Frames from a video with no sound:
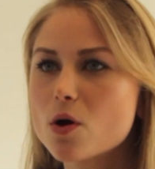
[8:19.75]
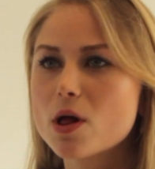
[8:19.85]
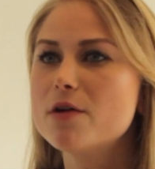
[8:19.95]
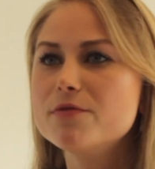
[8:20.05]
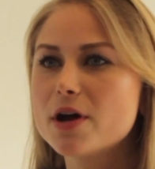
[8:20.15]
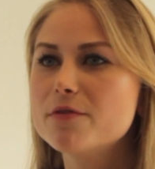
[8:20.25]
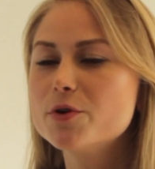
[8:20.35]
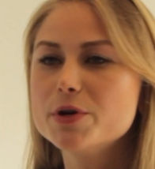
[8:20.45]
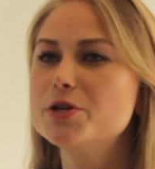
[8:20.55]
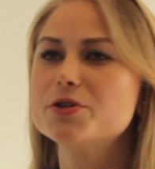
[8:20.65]
I have no
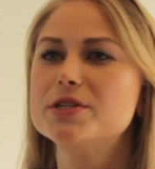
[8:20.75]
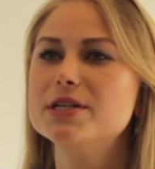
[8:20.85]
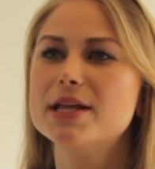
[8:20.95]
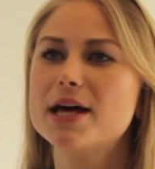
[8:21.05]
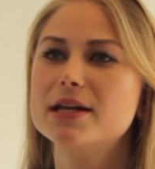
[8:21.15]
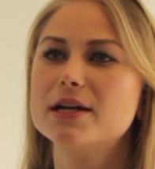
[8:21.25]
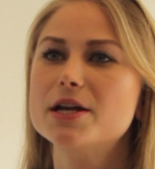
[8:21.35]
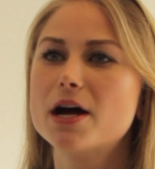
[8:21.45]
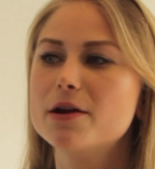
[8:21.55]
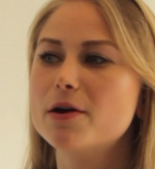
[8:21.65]
interest in that.
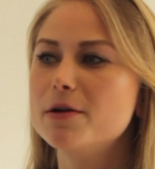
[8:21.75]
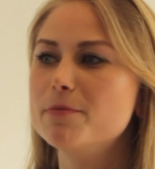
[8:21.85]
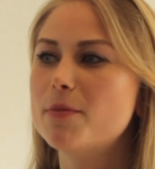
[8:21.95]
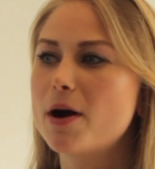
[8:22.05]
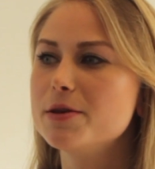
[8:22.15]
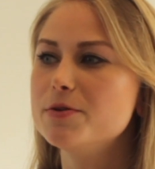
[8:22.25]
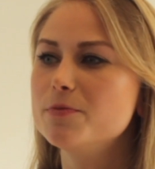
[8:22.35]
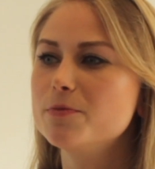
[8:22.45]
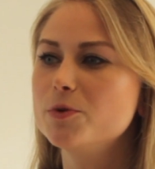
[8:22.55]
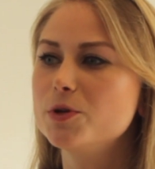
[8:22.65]
I
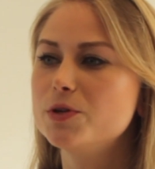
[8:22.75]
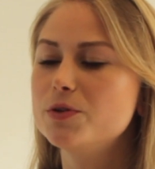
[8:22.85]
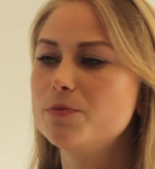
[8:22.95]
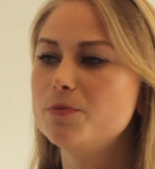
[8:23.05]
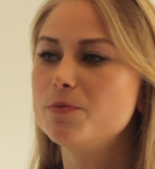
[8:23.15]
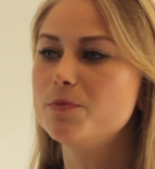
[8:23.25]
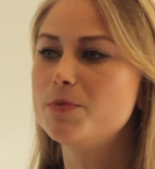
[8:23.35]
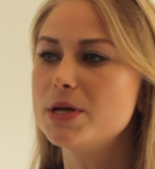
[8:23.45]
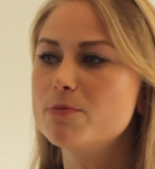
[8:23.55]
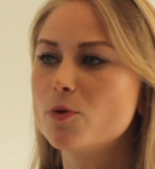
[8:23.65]
would
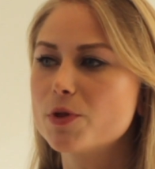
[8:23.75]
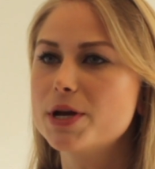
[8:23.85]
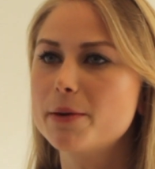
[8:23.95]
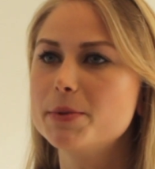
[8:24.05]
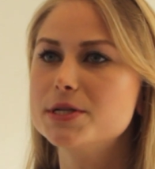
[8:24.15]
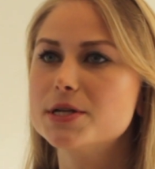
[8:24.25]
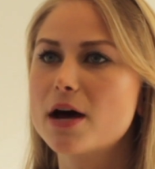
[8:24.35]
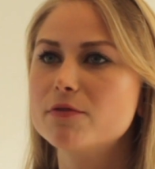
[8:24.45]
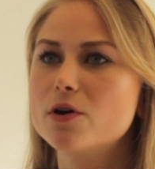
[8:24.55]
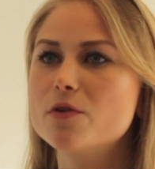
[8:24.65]
be more than happy to
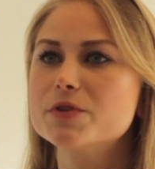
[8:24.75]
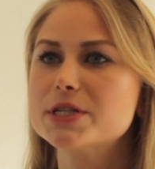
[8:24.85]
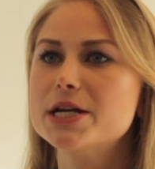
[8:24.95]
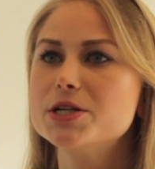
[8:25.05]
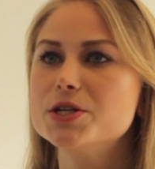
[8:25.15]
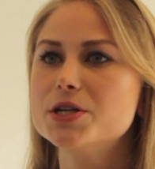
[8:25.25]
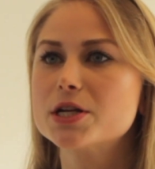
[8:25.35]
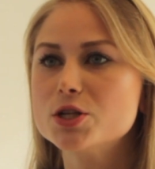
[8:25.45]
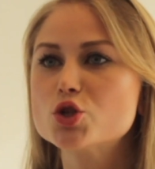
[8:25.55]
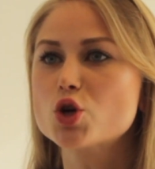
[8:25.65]
have a conversation, a
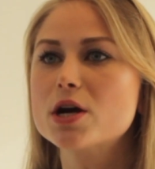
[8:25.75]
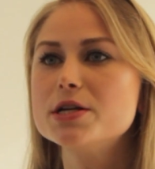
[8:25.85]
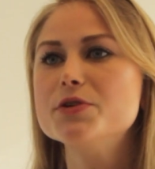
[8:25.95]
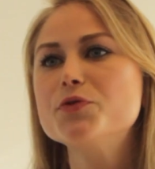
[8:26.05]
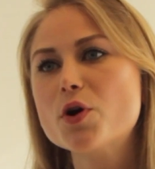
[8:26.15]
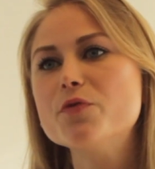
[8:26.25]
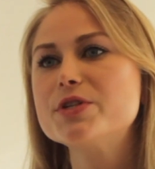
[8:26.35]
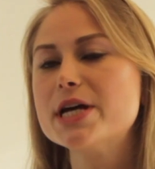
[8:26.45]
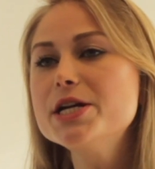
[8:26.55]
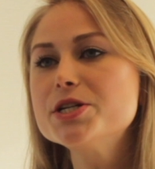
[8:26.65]
constructive
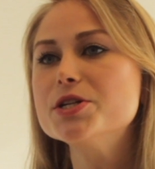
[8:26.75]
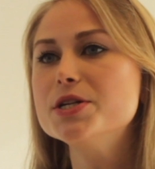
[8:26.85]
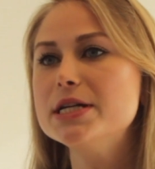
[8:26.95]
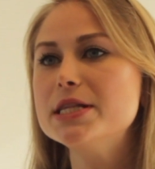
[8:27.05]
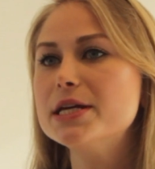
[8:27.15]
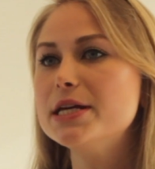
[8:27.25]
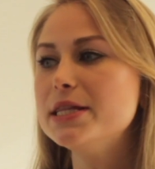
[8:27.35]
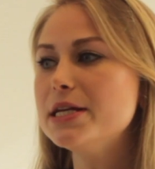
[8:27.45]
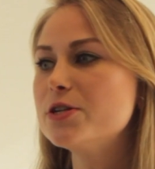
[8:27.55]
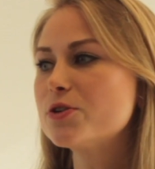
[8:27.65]
conversation in the
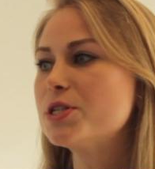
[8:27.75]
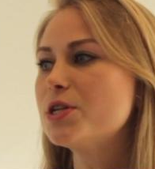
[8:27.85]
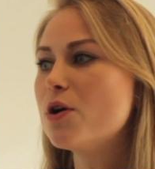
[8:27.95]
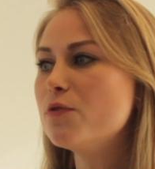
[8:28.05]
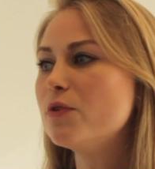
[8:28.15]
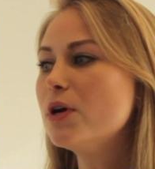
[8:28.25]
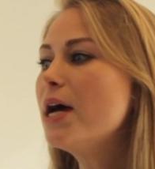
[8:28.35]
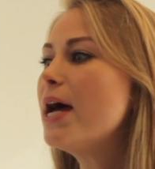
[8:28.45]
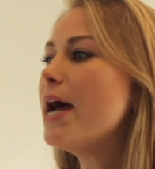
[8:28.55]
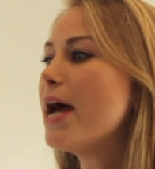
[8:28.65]
interest of
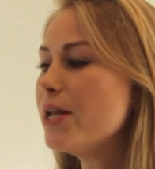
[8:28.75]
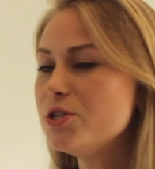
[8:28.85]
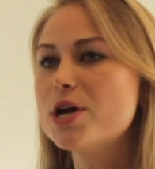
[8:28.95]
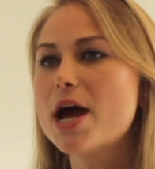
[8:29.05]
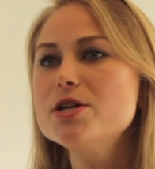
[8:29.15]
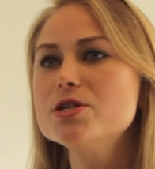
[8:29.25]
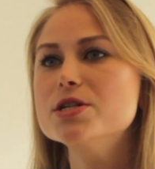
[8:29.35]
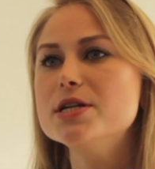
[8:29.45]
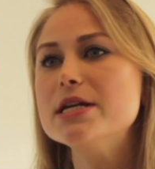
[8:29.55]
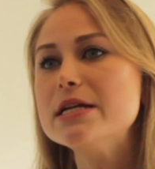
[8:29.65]
education
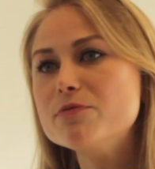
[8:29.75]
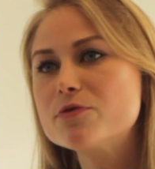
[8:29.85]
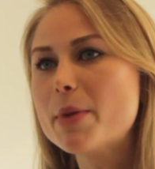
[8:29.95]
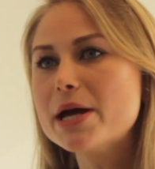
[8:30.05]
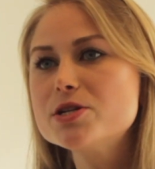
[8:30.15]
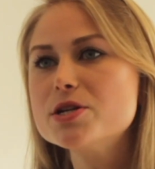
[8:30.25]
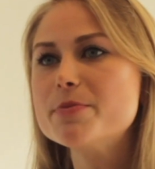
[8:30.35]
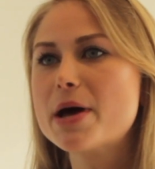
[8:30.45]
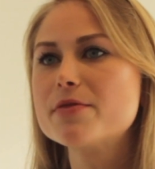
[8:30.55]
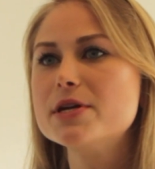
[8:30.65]
and information
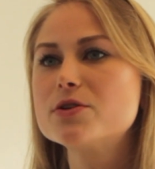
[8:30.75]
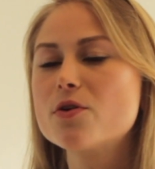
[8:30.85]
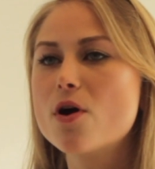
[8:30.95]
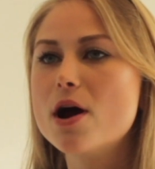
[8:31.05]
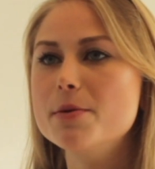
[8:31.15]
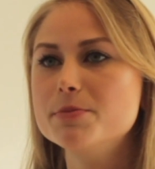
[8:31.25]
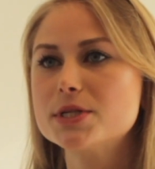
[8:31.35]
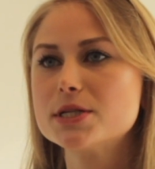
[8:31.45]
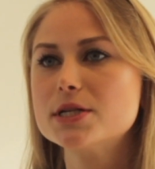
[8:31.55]
about these crimes.